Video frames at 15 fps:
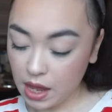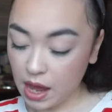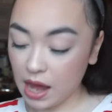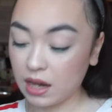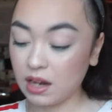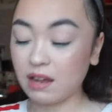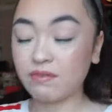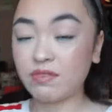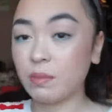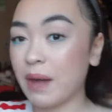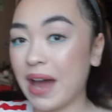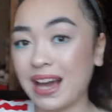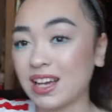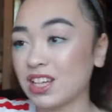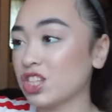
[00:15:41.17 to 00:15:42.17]
I love the
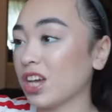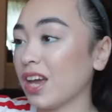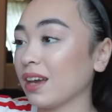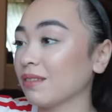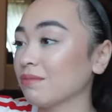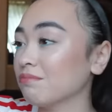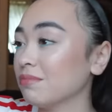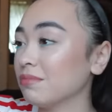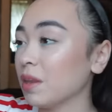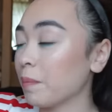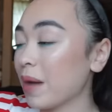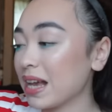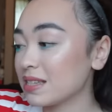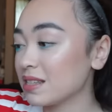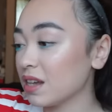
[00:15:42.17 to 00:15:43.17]
packaging. The
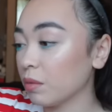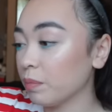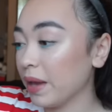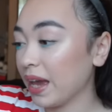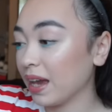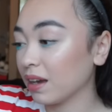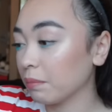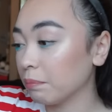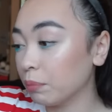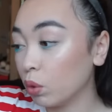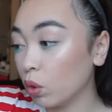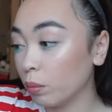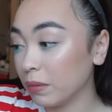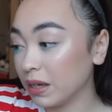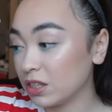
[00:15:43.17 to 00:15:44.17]
pastel pink
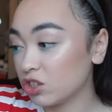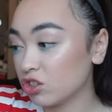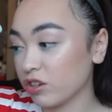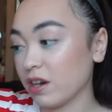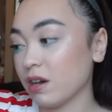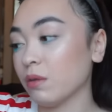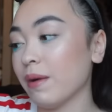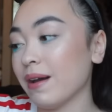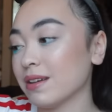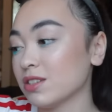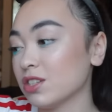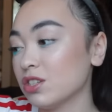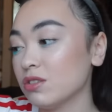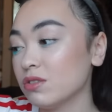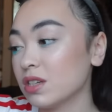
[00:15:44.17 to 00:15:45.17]
bought me straight away. As
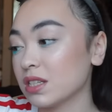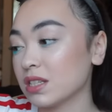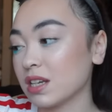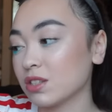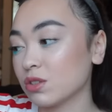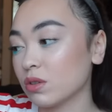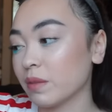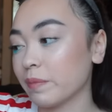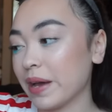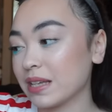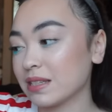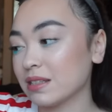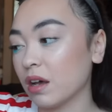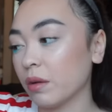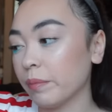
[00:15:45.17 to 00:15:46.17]
soon as I saw the
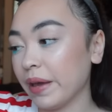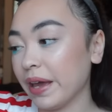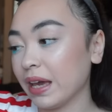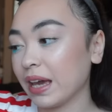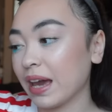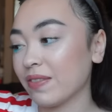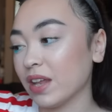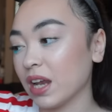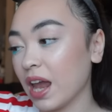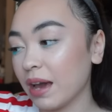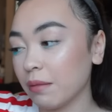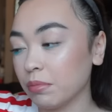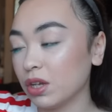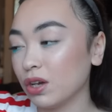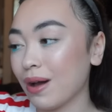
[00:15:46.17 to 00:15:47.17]
pastel pink and the
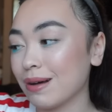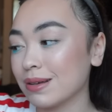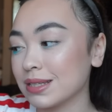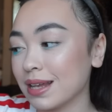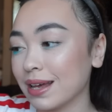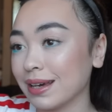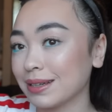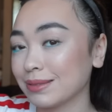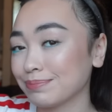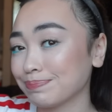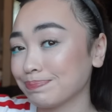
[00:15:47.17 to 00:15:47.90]
light blue I was like,